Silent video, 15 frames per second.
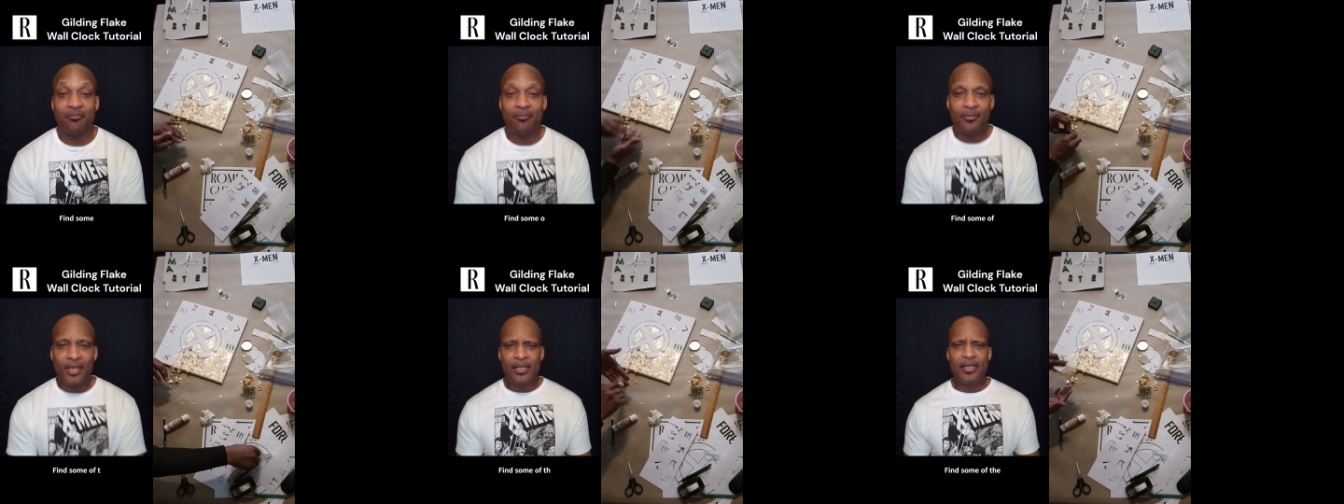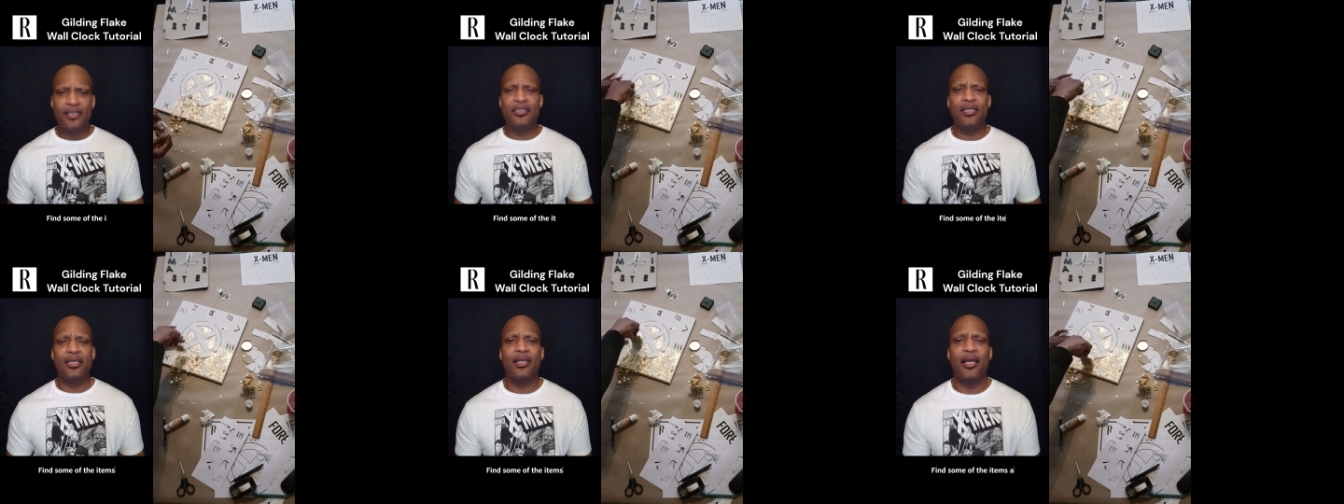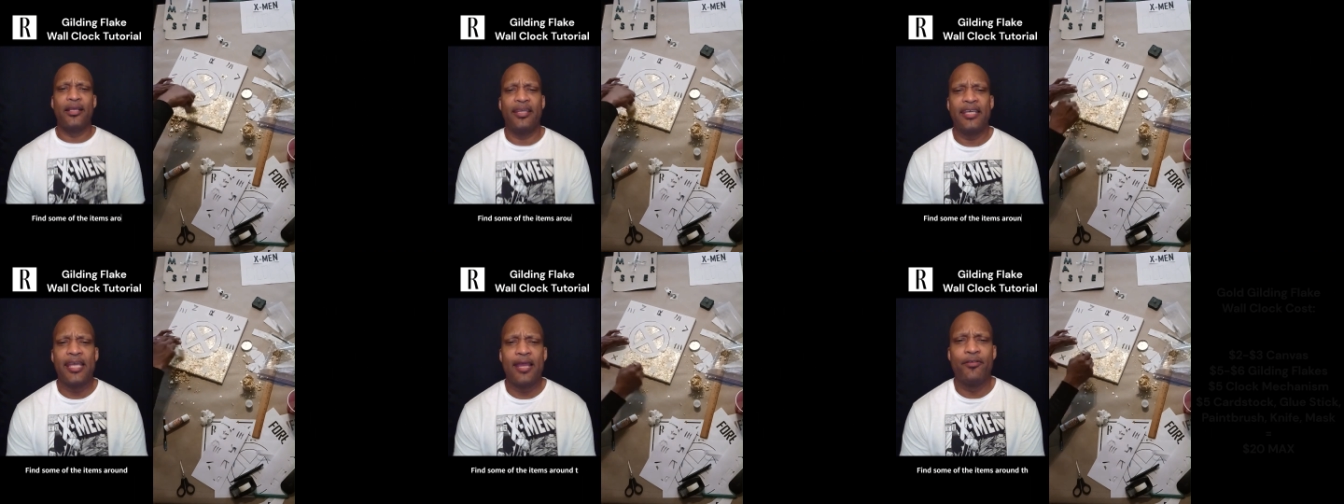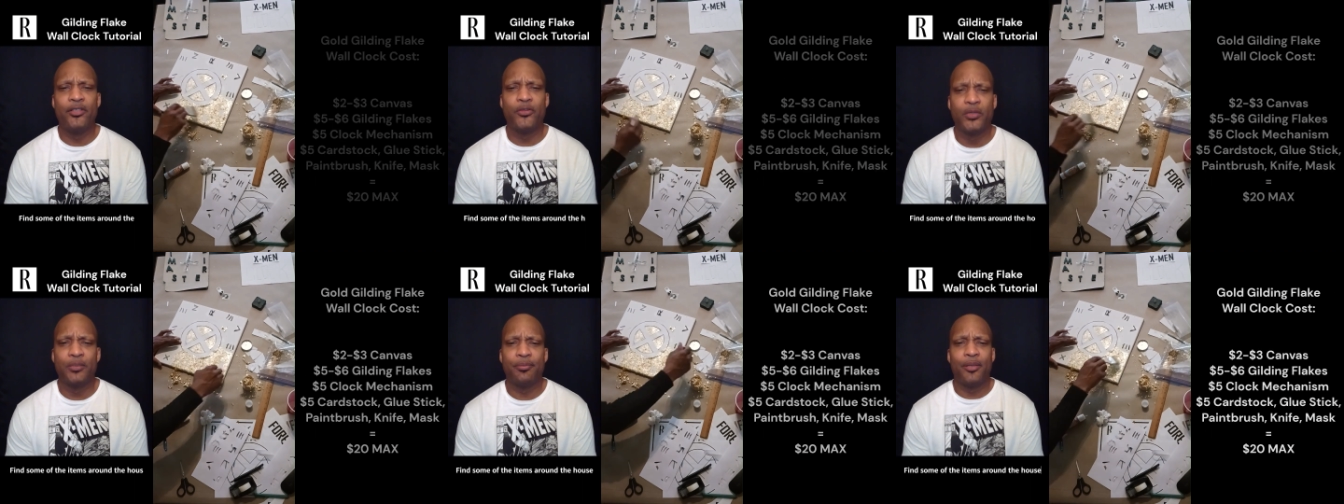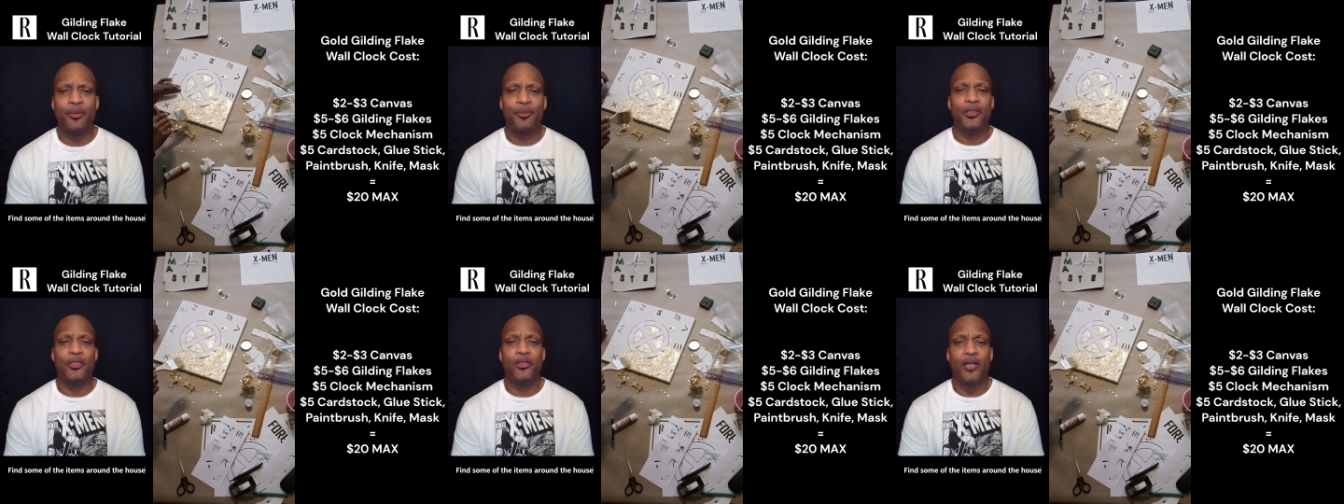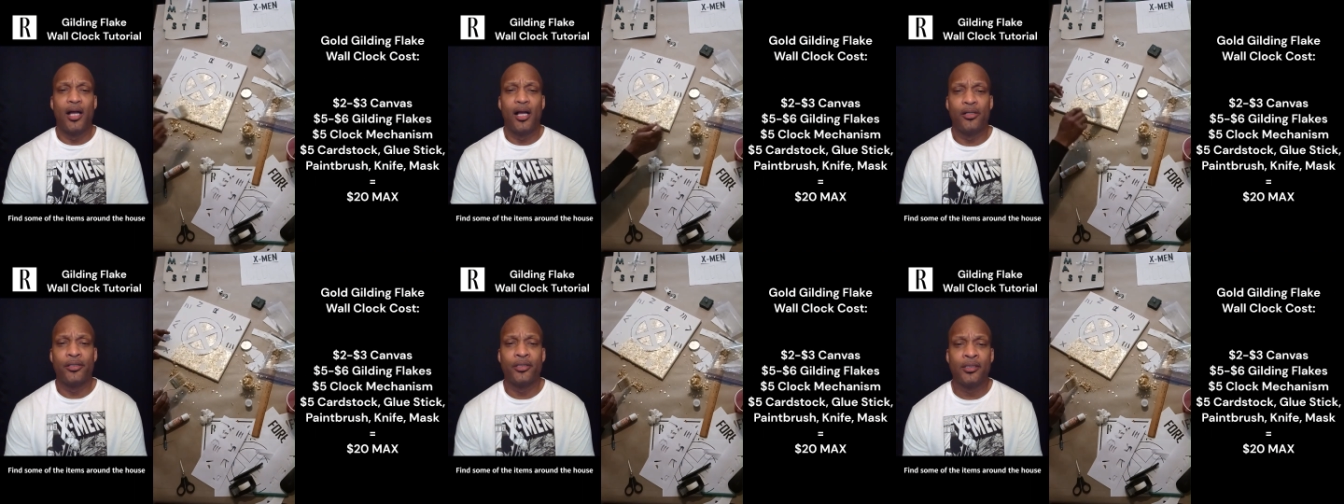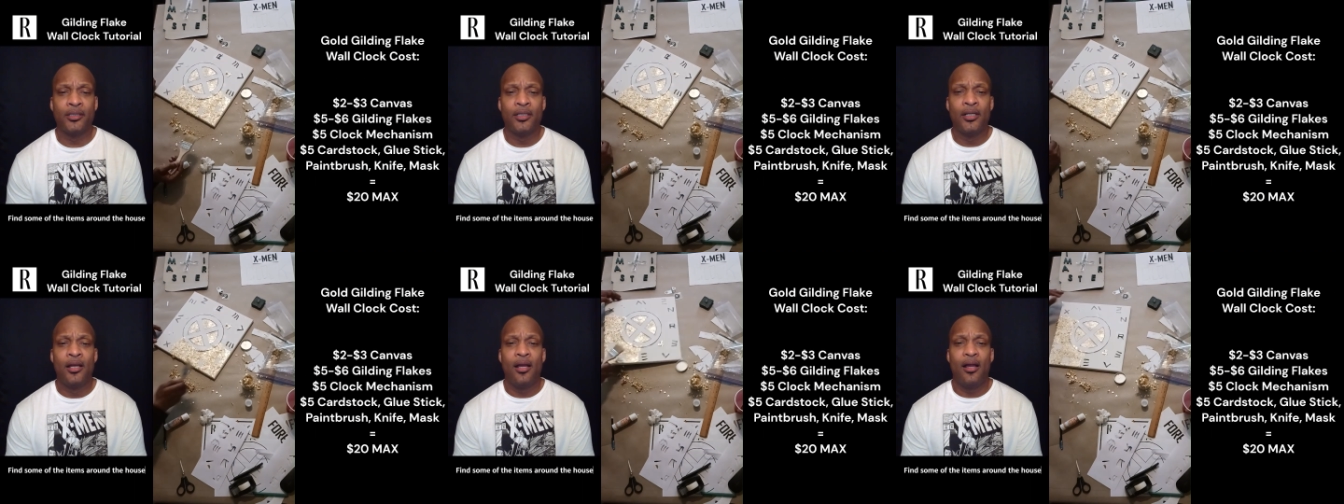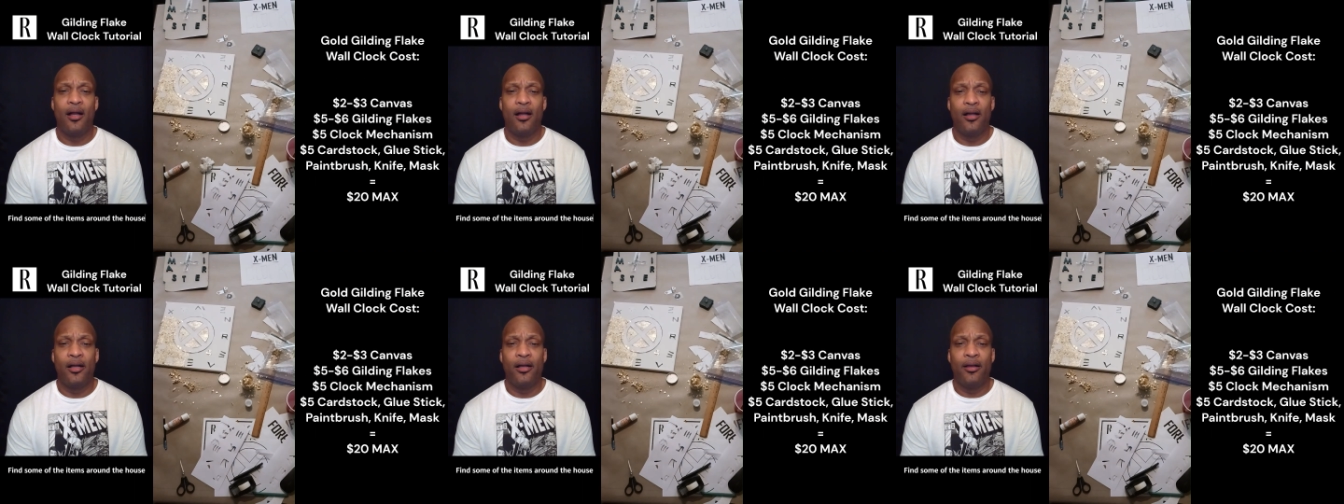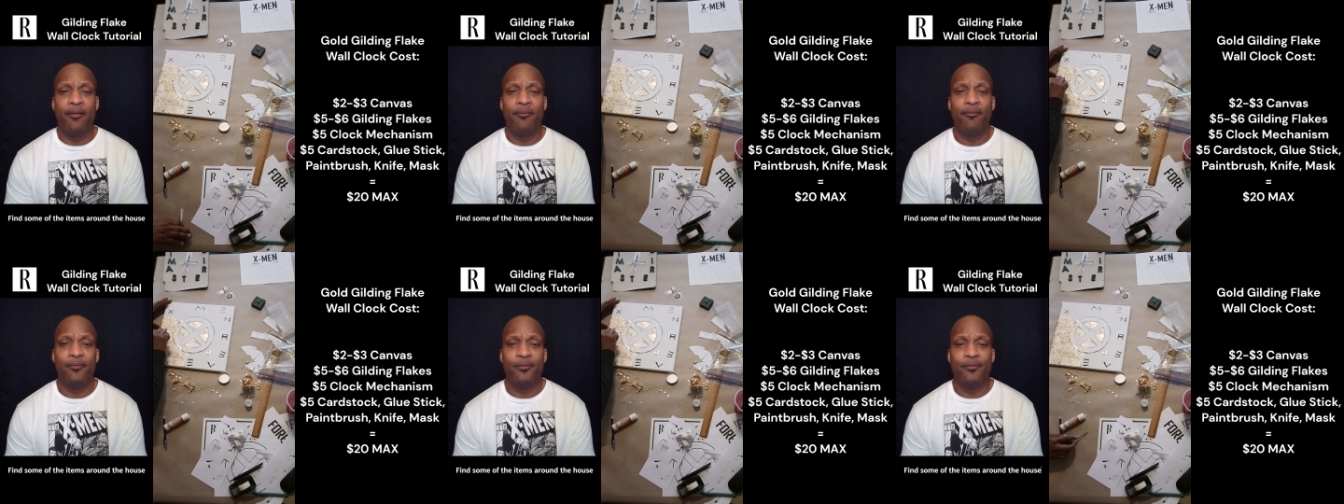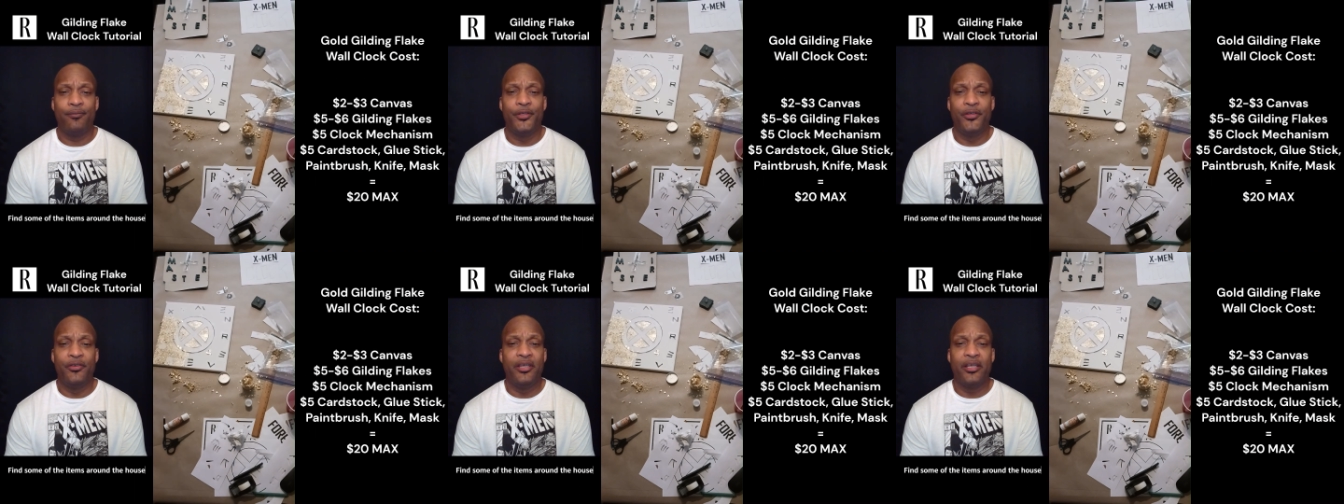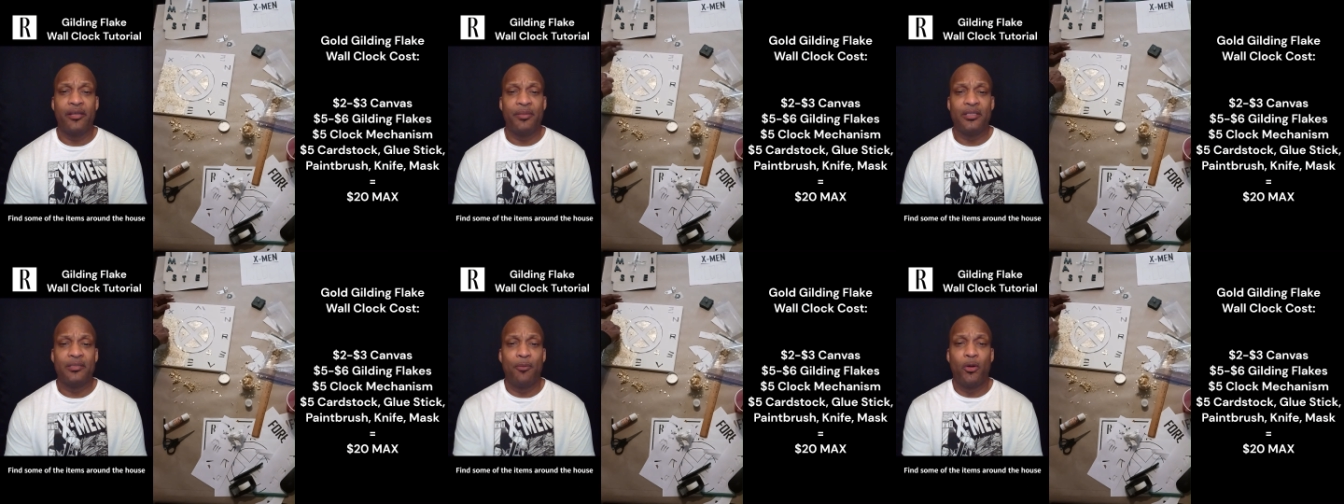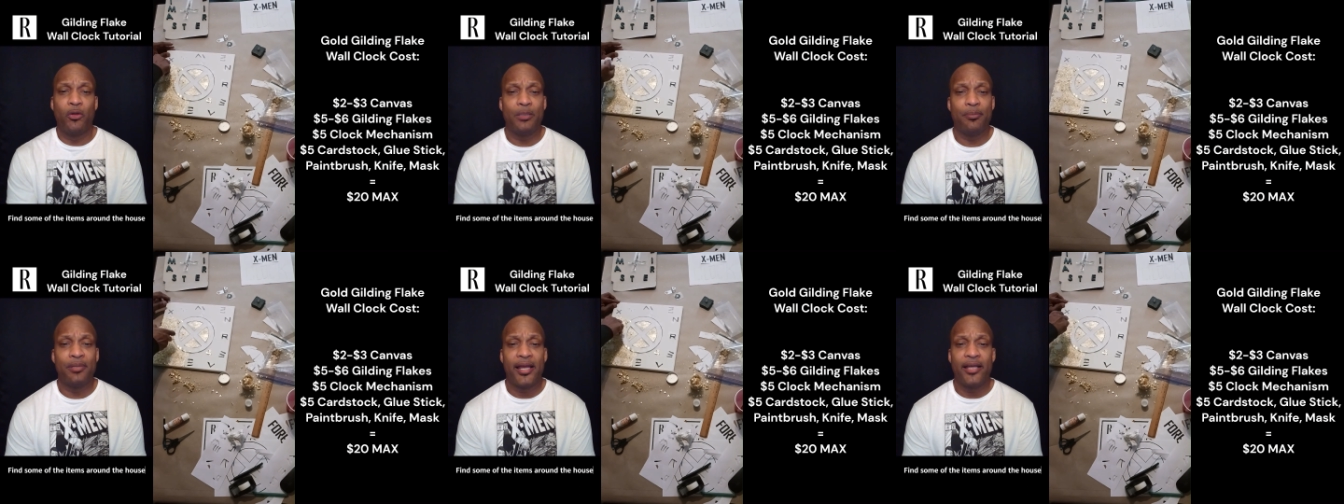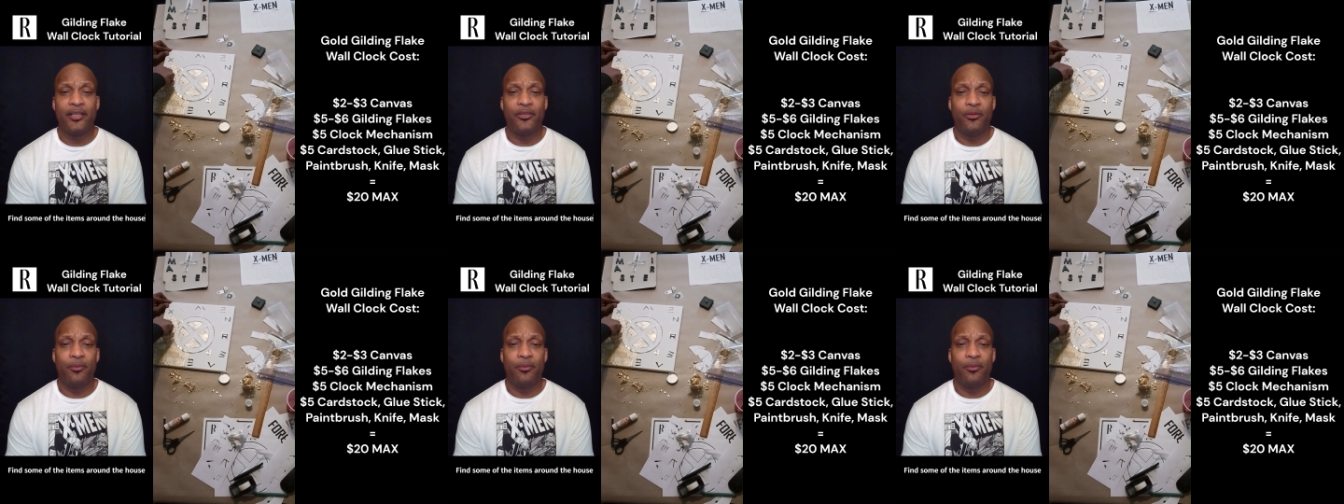Let's see, like the canvas was probably $2. You can get it if it's multi-pack.